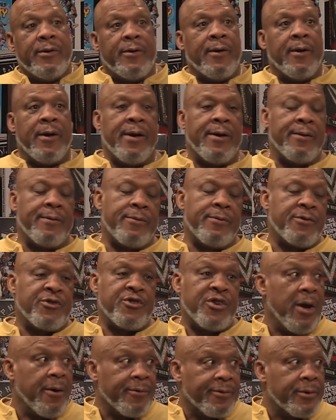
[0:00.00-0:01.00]
and
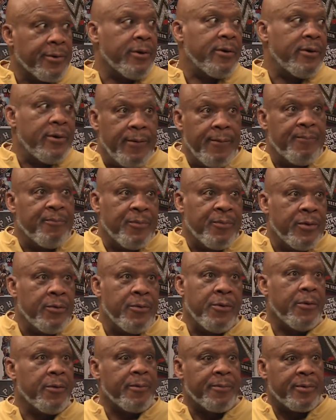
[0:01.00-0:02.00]
shelter, you
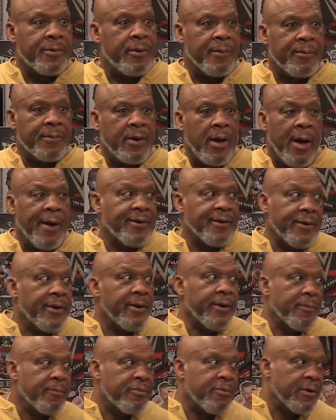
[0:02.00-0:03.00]
know,
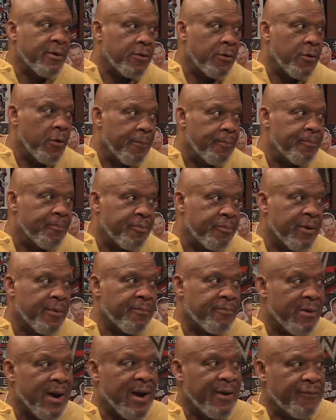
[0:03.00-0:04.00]
continental, you know,
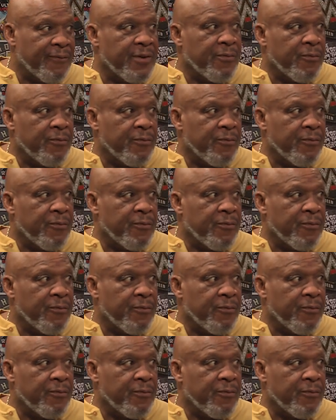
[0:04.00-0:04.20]
breakfast,